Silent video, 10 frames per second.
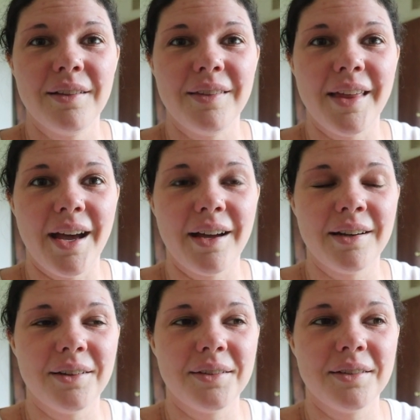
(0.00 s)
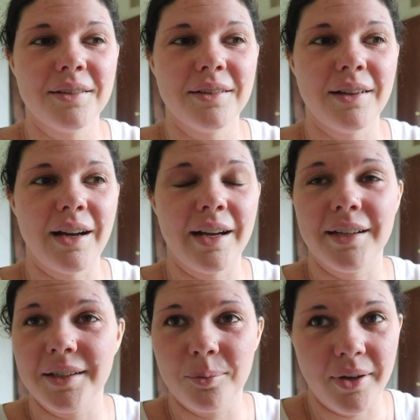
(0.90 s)
that I
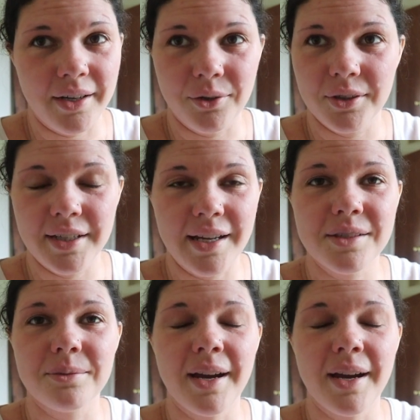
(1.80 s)
need to prioritize